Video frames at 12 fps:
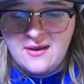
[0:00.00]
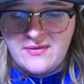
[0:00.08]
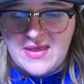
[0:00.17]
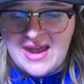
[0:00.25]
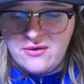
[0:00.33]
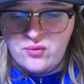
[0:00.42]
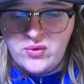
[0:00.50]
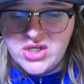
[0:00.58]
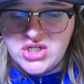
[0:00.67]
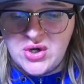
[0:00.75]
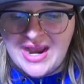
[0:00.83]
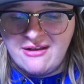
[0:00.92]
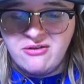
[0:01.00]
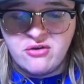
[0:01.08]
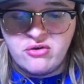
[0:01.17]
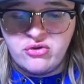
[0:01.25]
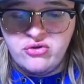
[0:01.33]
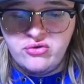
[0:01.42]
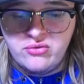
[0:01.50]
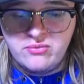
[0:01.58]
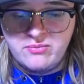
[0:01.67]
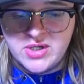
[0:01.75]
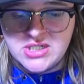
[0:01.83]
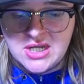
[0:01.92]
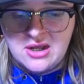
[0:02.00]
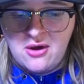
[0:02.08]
that which has gloomed